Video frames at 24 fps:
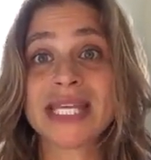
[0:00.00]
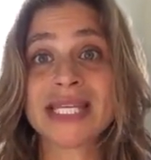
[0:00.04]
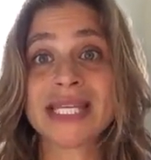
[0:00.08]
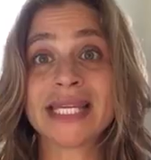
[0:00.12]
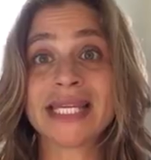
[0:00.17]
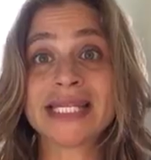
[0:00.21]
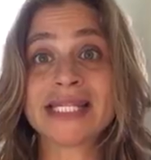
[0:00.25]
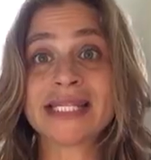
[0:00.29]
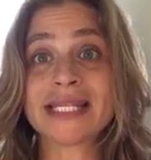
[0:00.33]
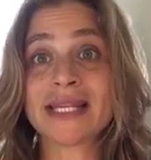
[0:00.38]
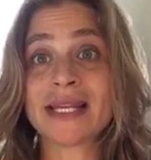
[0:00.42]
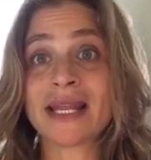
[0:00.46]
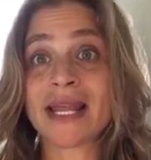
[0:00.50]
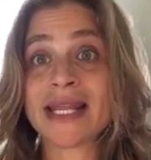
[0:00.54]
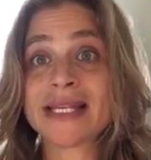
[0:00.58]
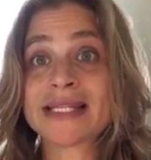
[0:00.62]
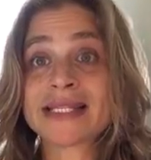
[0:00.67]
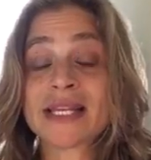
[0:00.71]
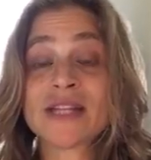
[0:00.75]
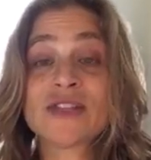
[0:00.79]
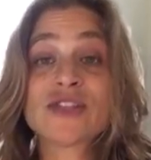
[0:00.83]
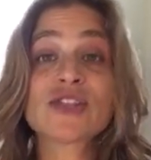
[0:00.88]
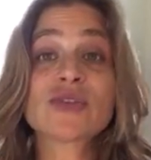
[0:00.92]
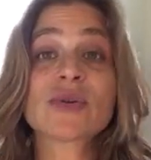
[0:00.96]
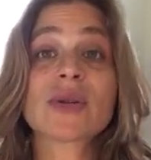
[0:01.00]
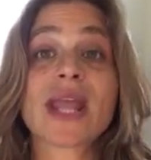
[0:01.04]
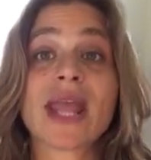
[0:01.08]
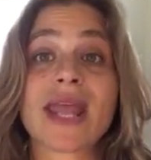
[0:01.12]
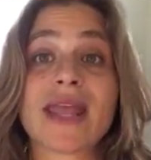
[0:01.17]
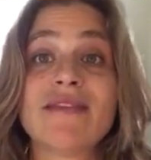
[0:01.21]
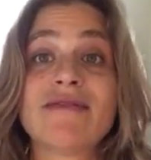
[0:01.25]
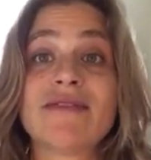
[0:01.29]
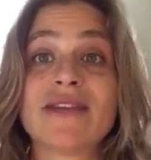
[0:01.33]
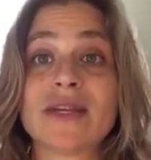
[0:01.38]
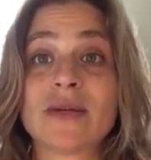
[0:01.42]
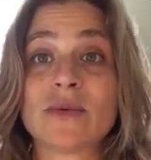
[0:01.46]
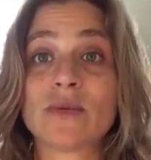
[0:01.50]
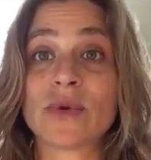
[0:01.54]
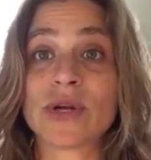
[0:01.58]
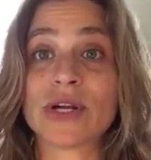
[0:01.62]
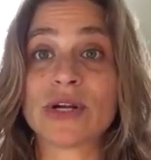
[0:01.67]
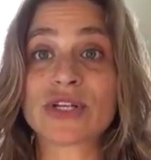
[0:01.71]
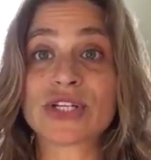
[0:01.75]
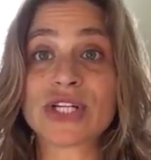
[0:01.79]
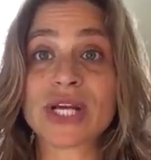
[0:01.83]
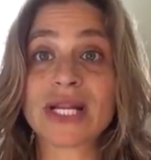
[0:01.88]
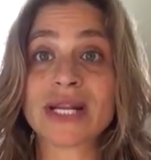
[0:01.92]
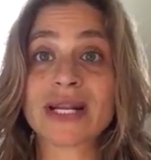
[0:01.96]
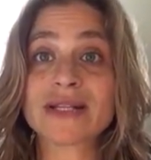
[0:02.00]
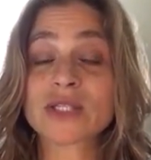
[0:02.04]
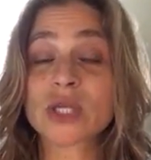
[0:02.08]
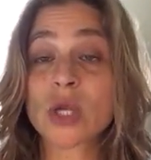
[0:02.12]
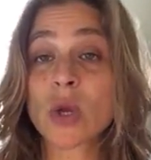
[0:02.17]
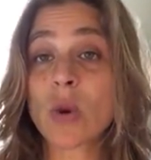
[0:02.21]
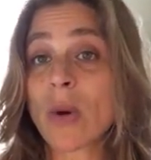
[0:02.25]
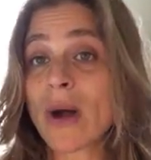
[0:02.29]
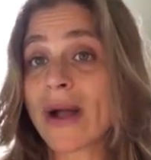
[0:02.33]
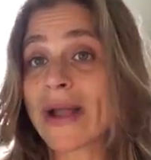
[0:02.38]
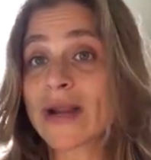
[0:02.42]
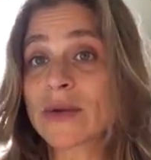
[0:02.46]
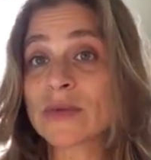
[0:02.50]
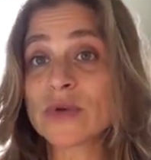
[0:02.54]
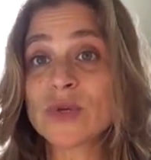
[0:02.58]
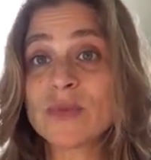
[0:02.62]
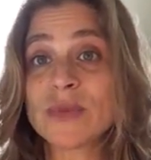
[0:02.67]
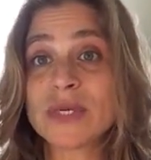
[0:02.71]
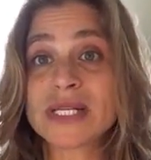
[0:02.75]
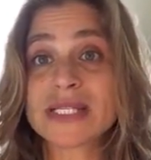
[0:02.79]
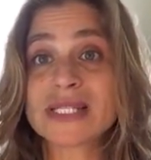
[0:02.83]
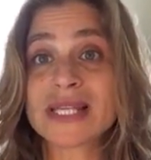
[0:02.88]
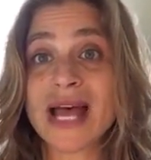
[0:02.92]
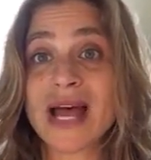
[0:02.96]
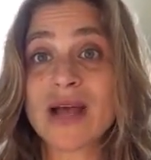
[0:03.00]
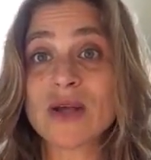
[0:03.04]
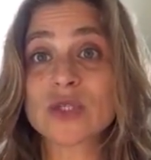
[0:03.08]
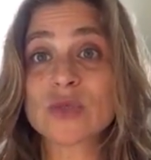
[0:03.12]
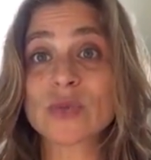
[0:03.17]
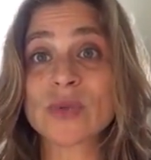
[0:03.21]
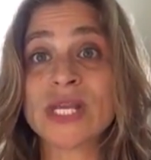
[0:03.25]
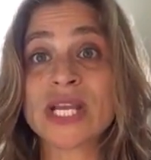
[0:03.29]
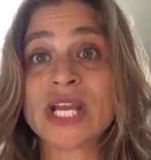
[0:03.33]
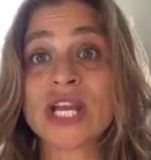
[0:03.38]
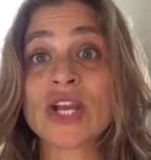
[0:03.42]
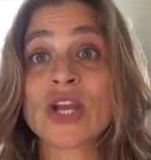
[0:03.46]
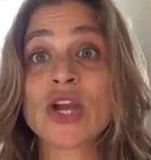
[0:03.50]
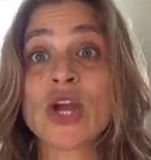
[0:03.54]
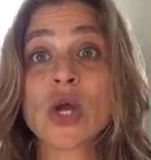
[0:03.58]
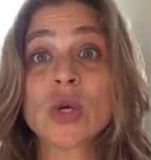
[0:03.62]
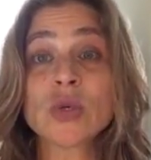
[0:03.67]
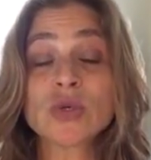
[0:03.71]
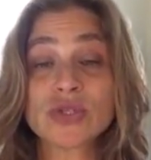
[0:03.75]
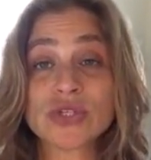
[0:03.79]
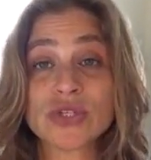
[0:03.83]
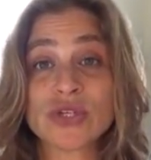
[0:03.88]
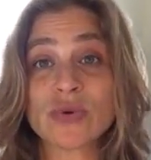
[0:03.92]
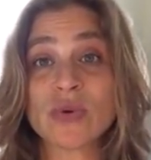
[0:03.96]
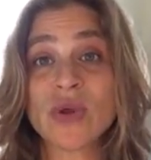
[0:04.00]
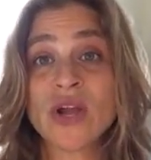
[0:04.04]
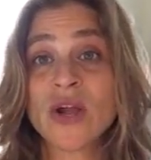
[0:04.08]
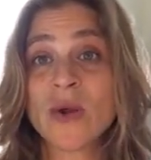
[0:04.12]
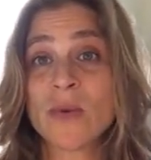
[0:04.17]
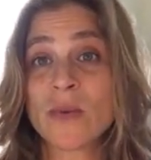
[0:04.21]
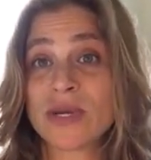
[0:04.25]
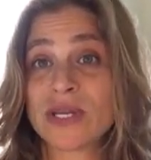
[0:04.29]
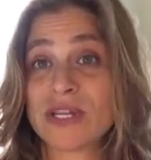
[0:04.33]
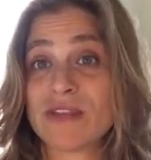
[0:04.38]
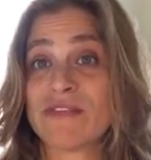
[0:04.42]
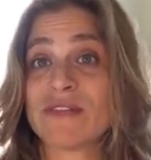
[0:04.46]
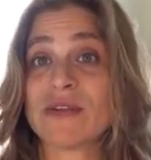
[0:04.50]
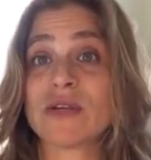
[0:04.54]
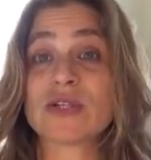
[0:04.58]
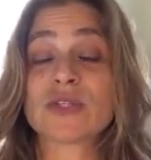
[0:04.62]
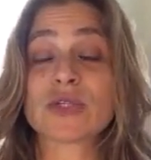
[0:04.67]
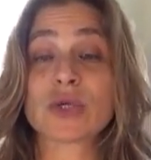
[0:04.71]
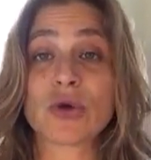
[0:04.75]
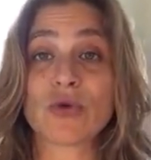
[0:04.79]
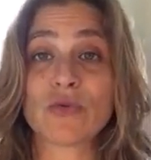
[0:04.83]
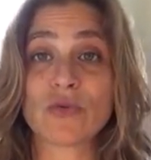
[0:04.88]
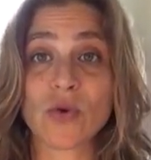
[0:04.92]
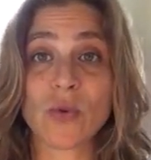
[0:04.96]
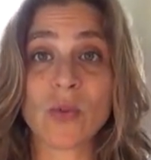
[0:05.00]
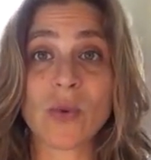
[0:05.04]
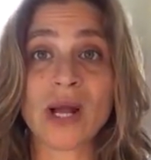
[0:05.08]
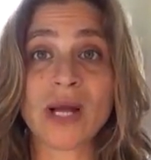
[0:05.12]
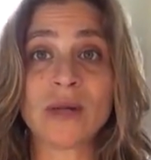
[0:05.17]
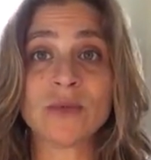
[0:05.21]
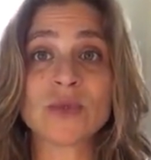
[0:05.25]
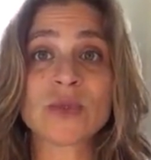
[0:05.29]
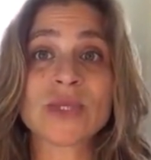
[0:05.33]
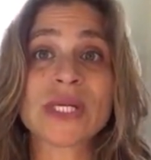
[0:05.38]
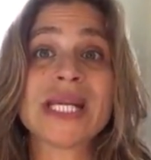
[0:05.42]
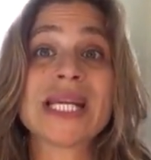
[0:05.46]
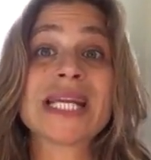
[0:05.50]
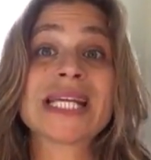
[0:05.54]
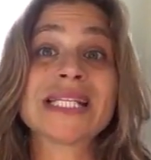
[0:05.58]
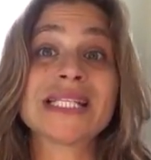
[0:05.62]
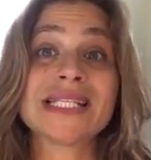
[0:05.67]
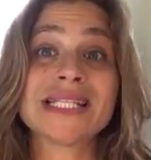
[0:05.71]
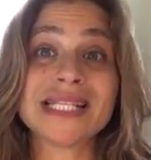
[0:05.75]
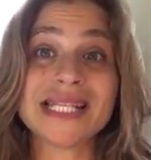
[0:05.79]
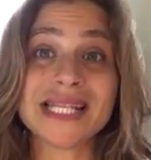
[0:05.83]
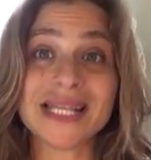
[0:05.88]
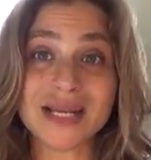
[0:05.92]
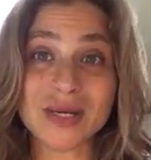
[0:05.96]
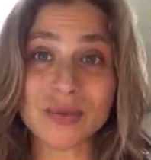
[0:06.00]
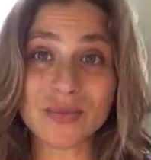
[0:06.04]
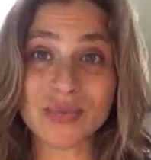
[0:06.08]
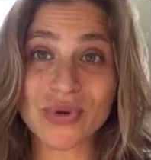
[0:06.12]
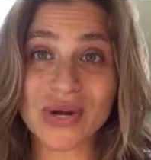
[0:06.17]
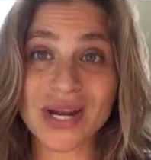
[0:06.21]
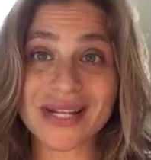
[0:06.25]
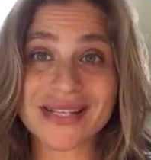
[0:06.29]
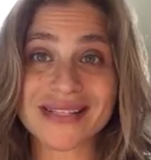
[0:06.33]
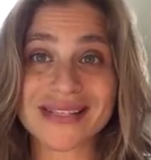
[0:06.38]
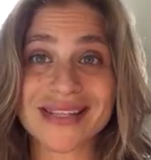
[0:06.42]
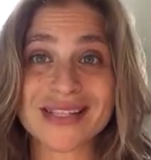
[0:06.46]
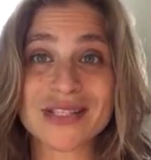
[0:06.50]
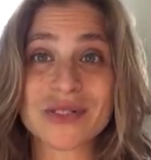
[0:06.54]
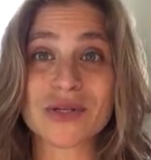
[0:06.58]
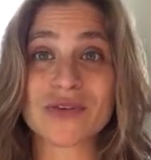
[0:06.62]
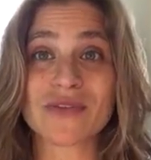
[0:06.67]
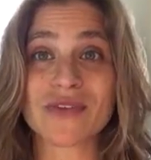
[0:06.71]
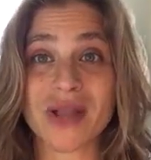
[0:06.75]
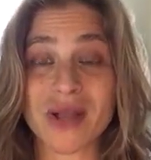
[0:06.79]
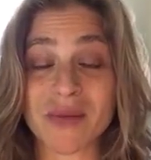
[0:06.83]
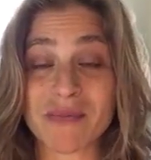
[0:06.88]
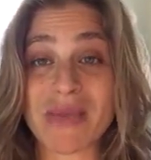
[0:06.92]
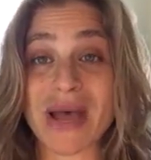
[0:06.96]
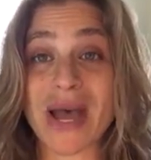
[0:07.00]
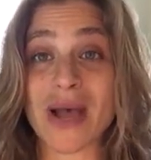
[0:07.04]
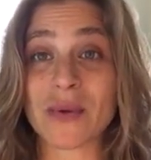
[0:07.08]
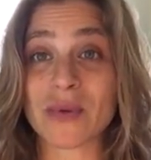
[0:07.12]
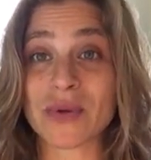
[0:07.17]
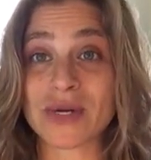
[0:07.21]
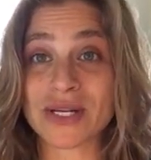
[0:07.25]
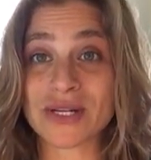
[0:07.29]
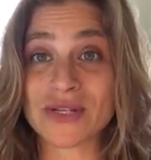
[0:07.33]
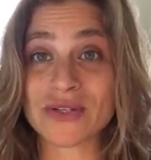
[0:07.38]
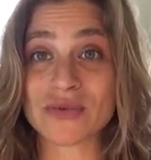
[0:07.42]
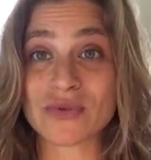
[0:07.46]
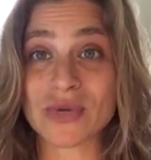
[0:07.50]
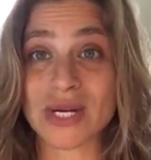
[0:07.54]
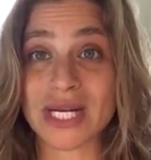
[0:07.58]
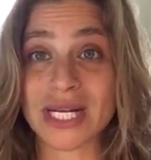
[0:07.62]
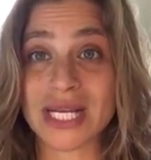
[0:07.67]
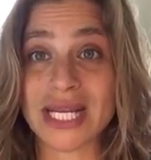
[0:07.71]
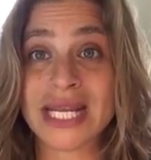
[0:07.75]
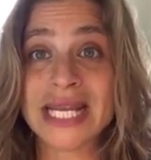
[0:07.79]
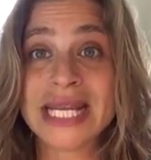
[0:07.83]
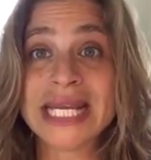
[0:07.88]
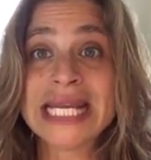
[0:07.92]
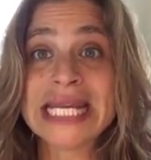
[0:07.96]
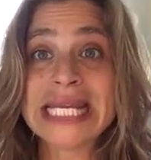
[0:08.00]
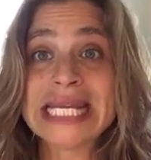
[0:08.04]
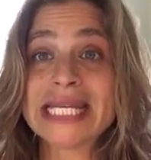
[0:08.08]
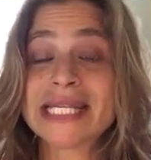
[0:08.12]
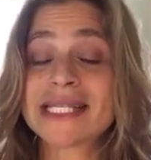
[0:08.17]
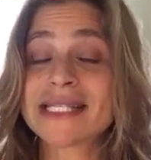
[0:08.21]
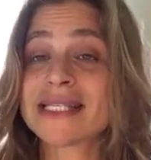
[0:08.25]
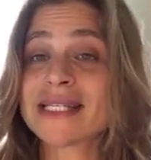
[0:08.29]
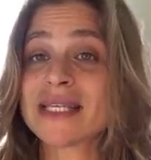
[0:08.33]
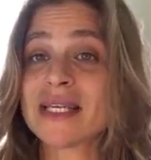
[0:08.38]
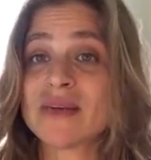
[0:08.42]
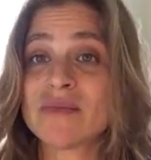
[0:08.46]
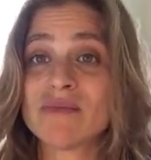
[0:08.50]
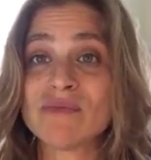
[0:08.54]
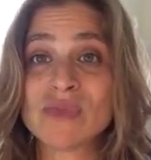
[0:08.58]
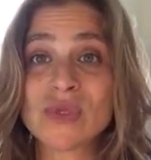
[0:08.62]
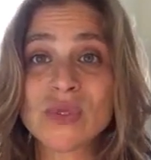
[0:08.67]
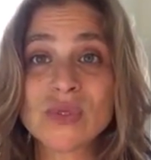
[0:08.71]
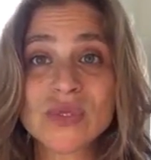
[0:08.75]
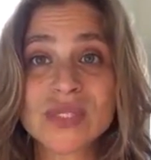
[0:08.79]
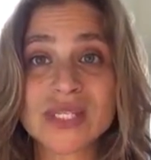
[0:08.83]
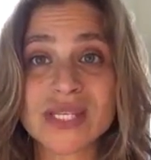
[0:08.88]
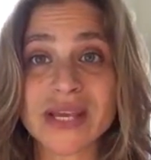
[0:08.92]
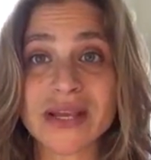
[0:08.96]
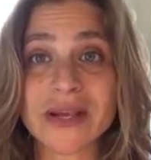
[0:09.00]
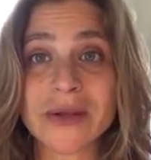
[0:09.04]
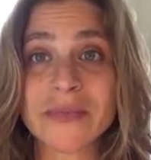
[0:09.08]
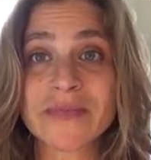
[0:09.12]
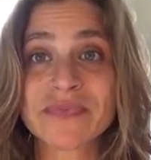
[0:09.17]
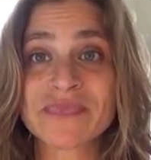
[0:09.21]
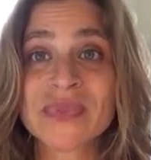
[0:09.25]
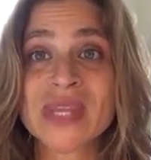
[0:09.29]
Is it a sensory haven where your child has a quiet room in his house where he can go to when he feels overwhelmed, where he can decompress and sort of come back when he's ready? Is it music?